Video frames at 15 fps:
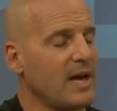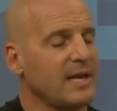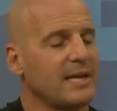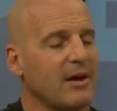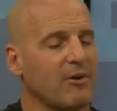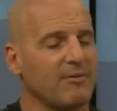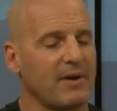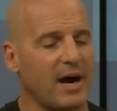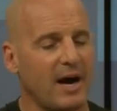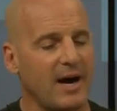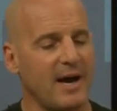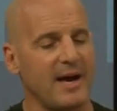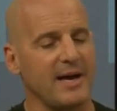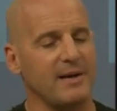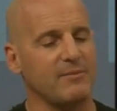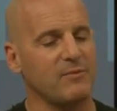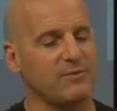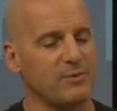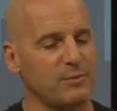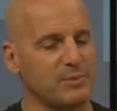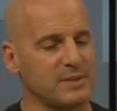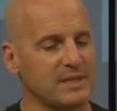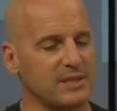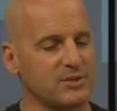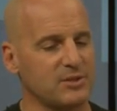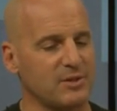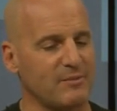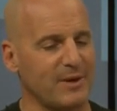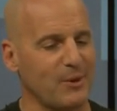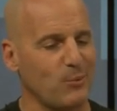Now, if I am in full possession
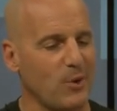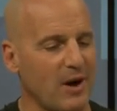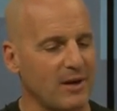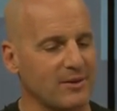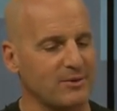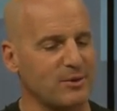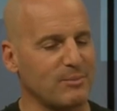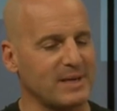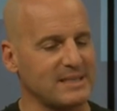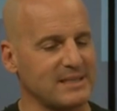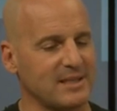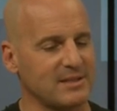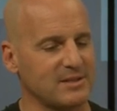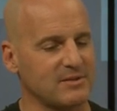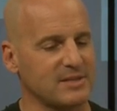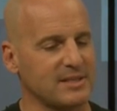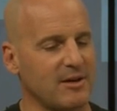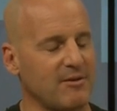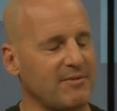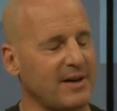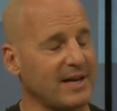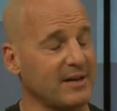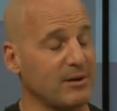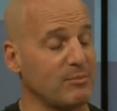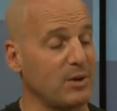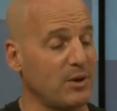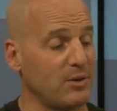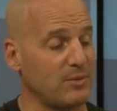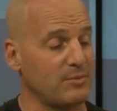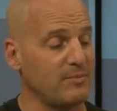of my wallet or my sense of self, I come
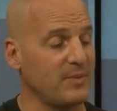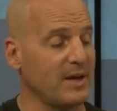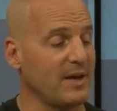home